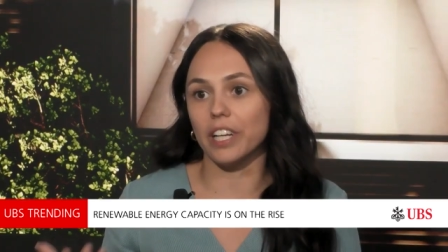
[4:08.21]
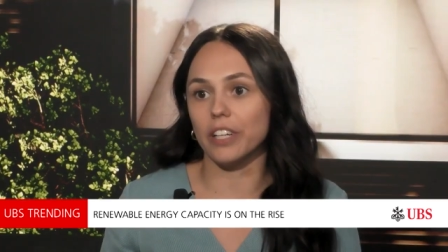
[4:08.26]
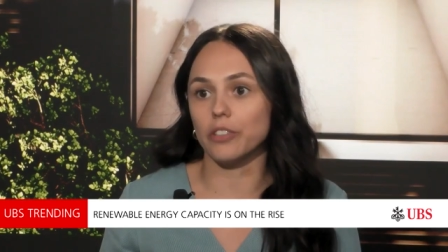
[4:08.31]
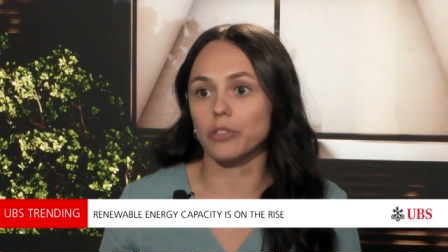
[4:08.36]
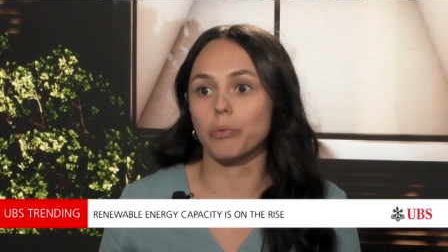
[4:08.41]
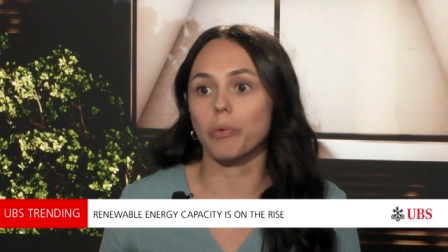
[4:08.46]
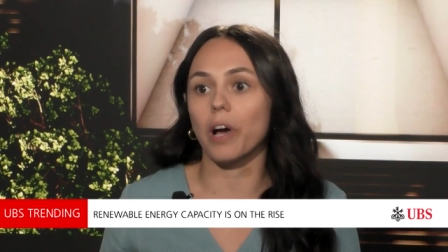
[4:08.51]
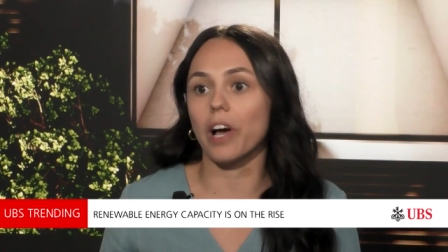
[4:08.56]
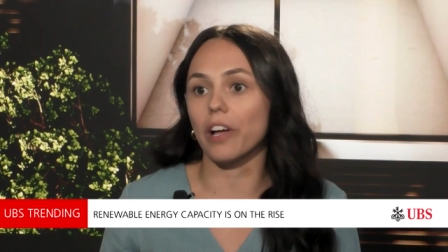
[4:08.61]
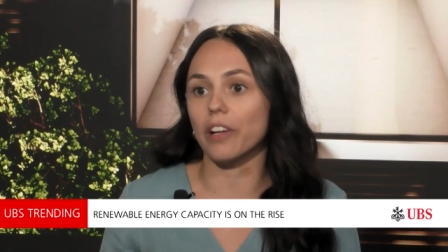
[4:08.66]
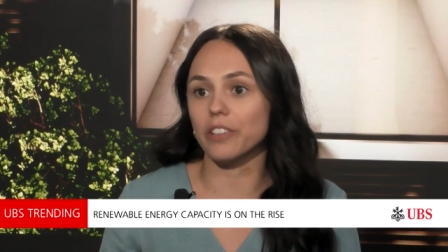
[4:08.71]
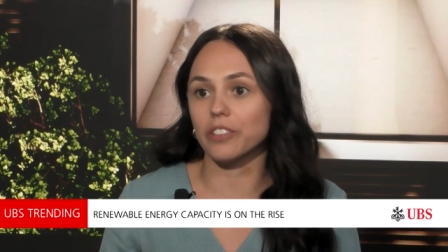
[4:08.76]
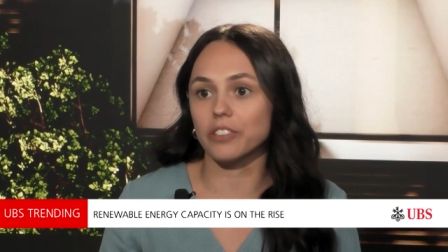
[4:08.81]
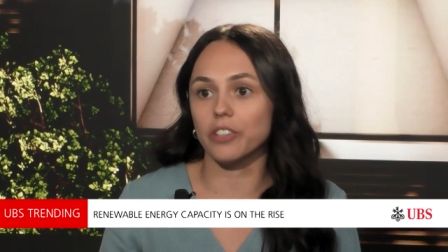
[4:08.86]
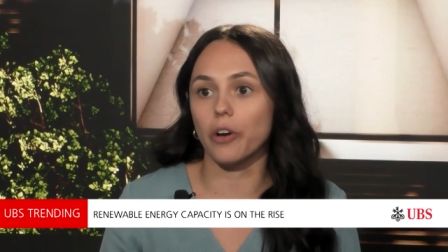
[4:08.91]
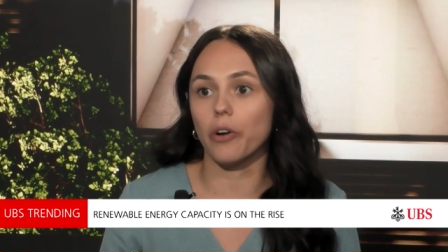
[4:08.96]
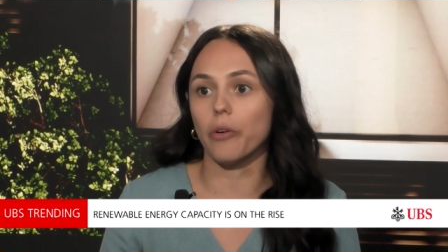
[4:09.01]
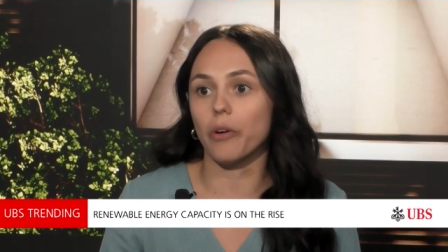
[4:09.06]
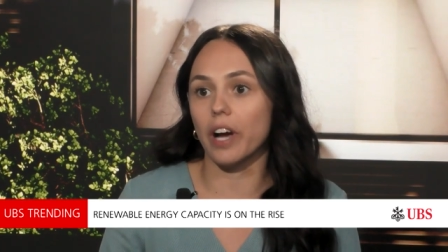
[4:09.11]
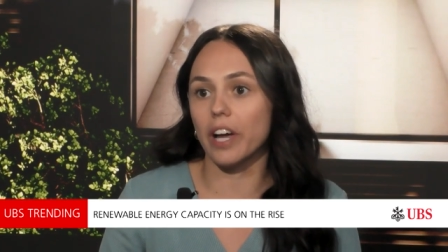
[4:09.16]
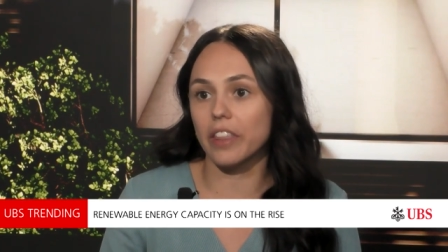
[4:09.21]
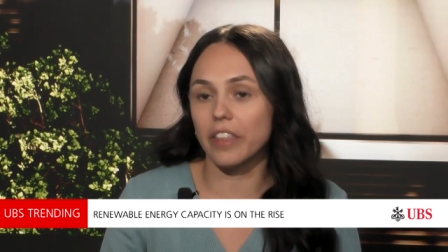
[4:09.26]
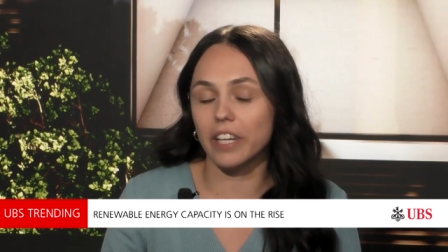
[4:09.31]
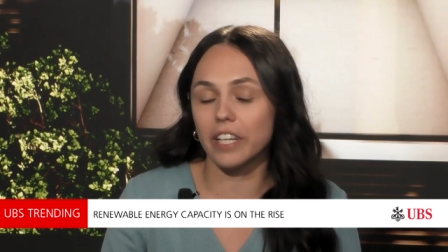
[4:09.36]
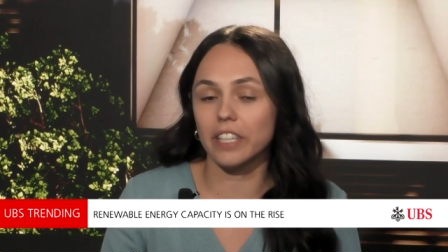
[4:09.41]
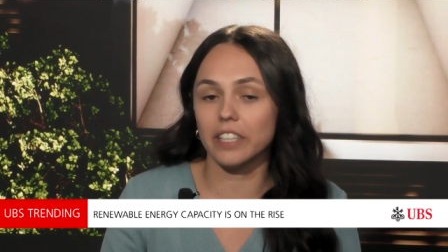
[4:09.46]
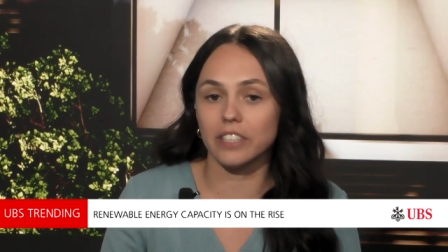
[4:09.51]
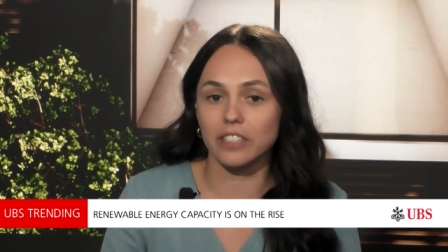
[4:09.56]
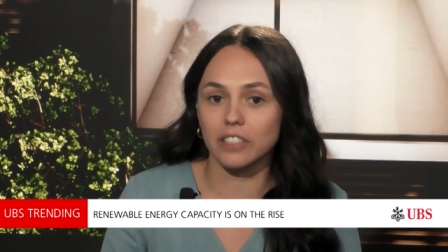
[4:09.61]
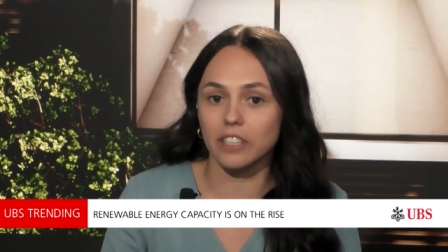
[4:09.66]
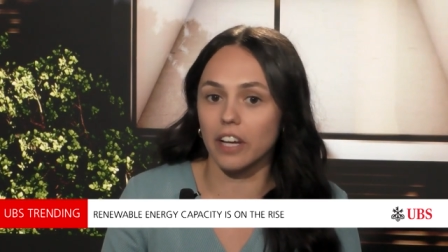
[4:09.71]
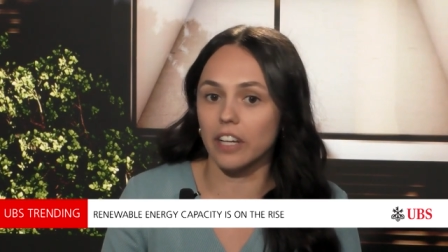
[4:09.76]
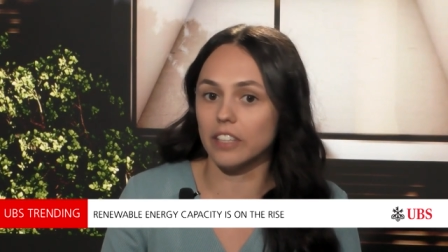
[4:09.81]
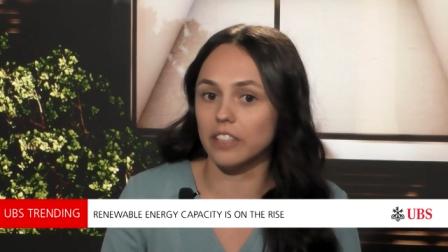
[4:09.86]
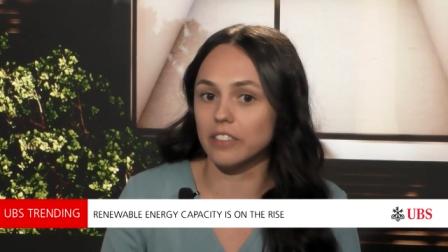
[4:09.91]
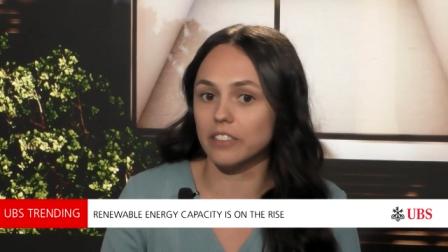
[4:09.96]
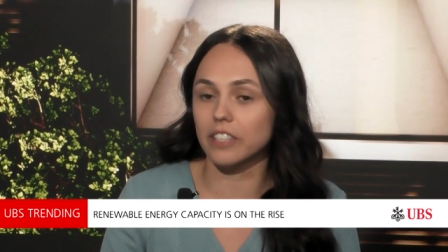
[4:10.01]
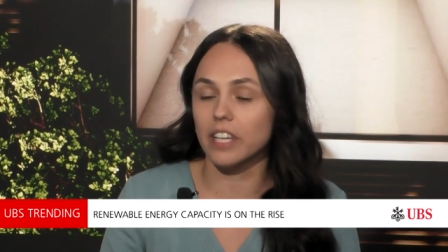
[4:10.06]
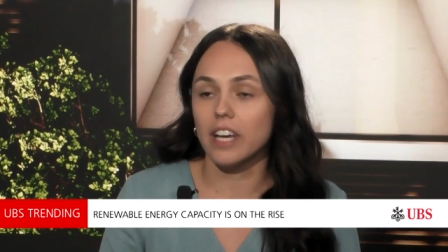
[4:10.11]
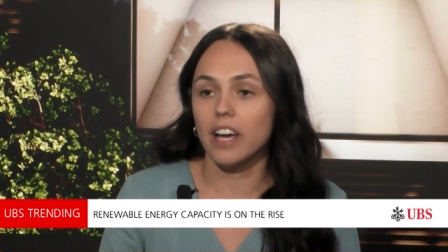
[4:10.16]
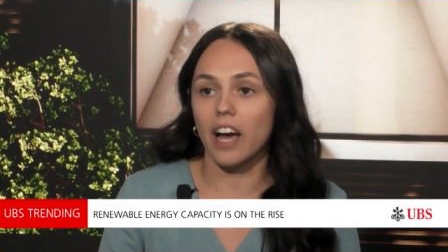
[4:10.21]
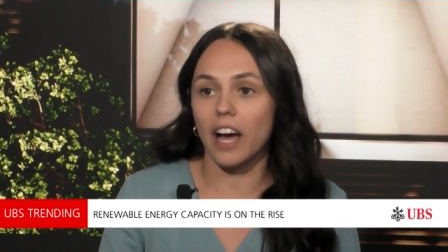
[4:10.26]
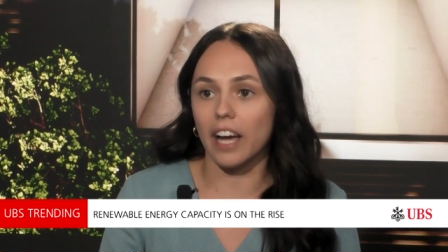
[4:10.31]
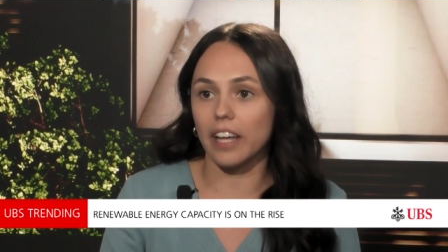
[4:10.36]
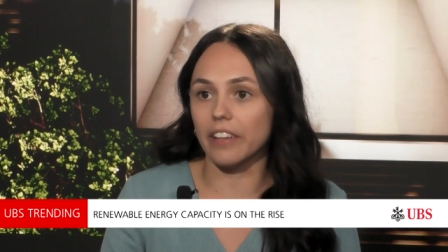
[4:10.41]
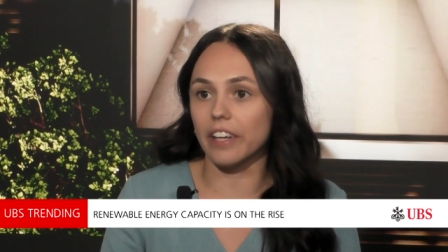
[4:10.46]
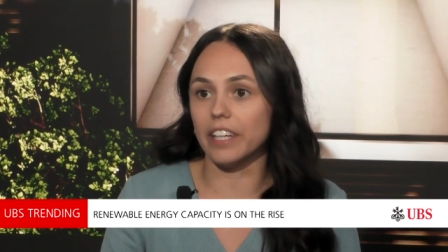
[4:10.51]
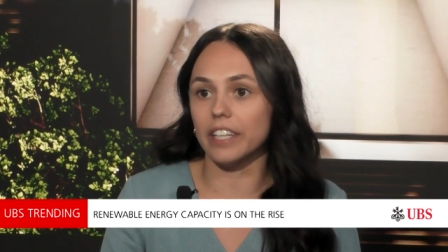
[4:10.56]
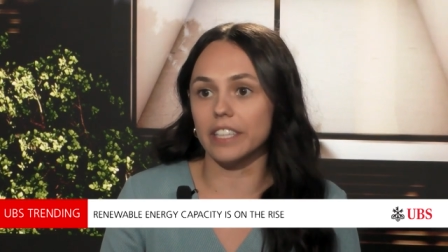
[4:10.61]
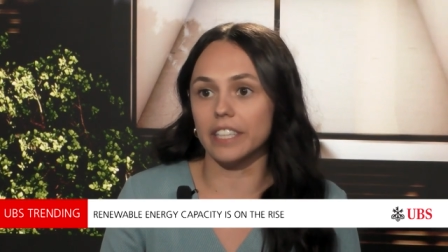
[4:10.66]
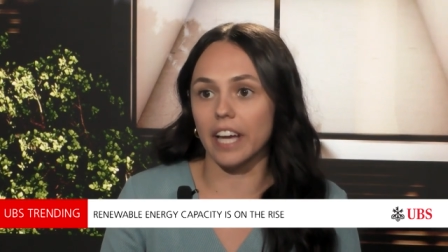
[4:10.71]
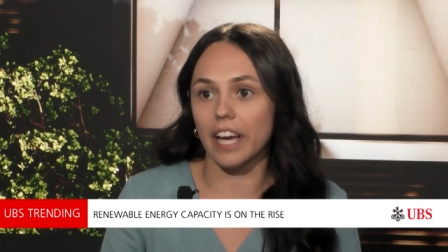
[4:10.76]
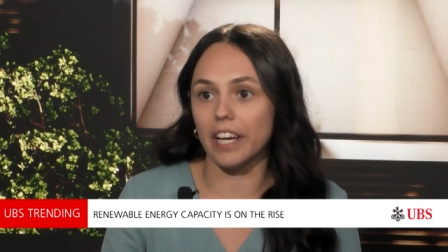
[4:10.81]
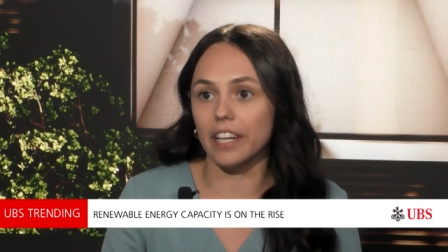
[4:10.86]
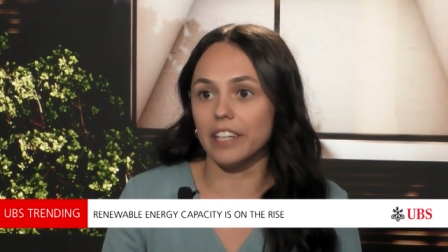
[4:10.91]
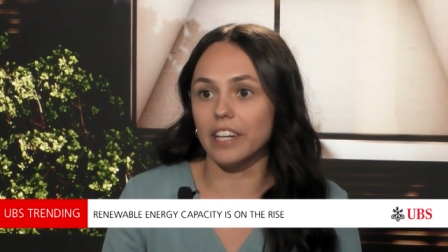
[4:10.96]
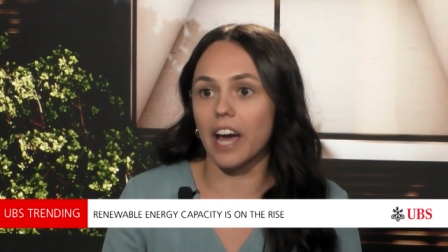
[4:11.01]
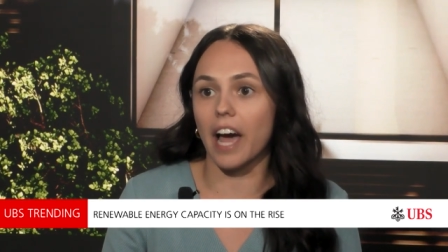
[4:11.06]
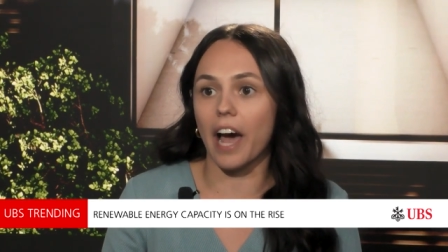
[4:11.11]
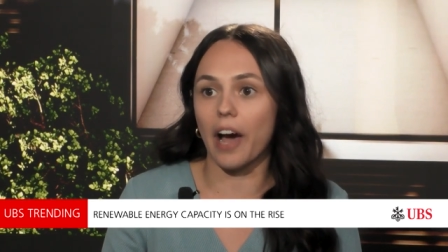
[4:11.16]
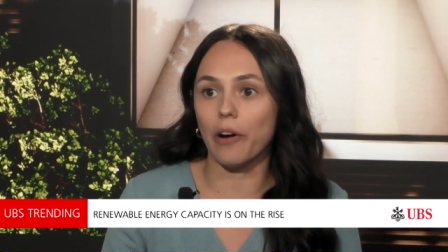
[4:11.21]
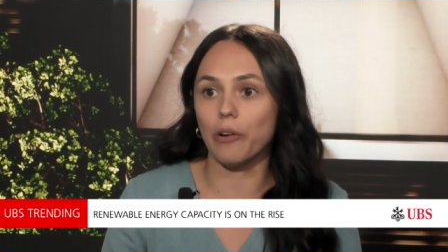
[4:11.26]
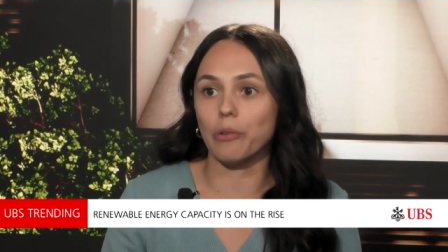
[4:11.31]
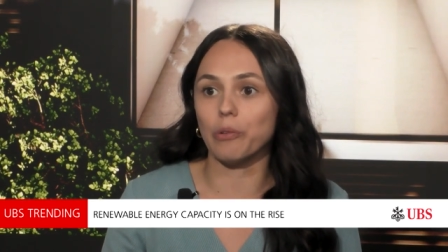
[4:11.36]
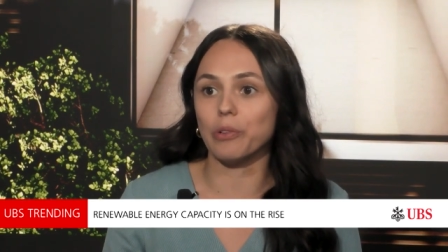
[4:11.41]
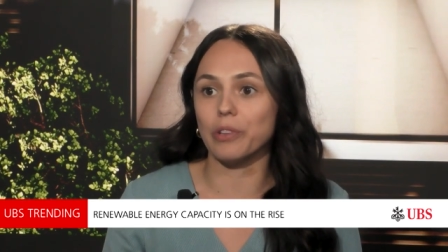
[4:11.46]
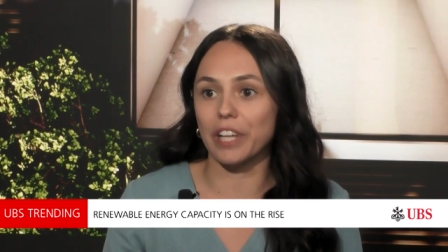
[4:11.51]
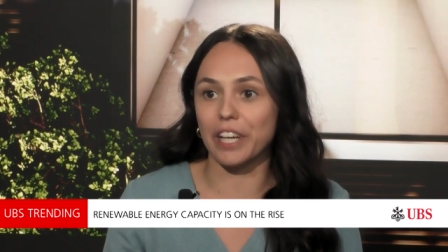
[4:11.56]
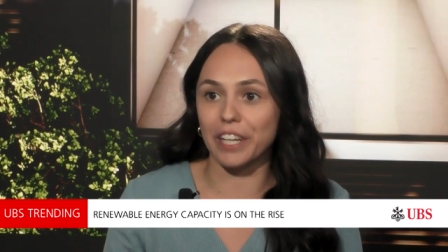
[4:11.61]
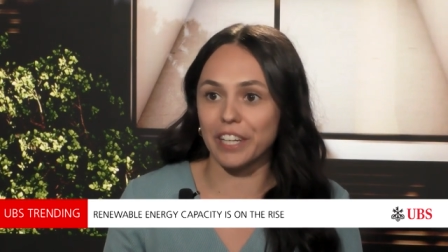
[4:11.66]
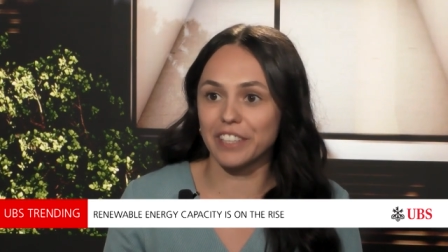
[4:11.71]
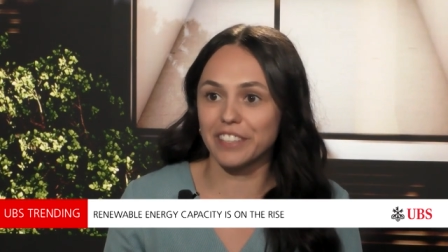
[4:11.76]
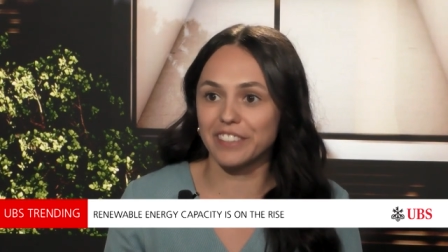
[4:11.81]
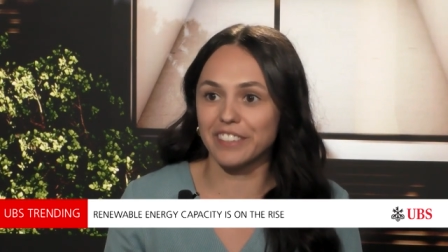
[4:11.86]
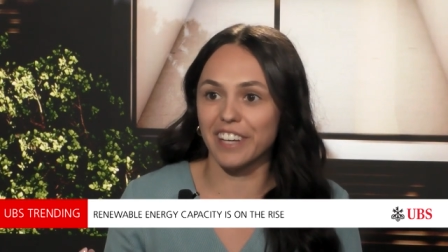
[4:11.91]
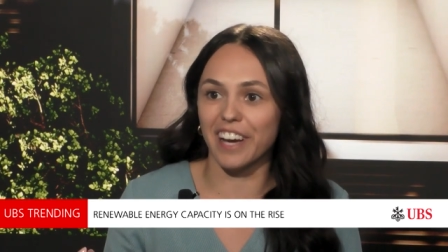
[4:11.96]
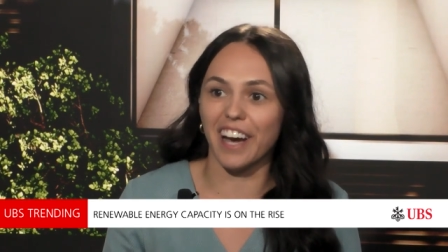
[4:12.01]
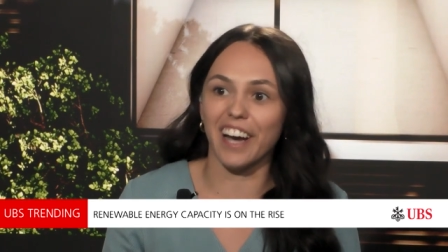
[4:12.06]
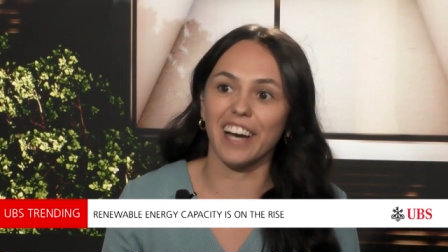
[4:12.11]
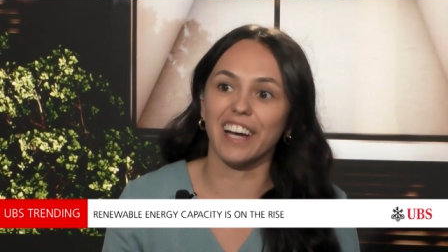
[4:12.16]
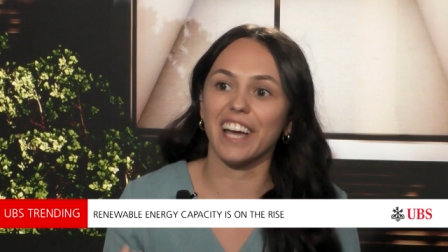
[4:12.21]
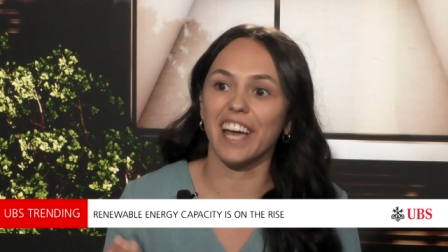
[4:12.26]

as well. So I think this does highlight again how linked uh,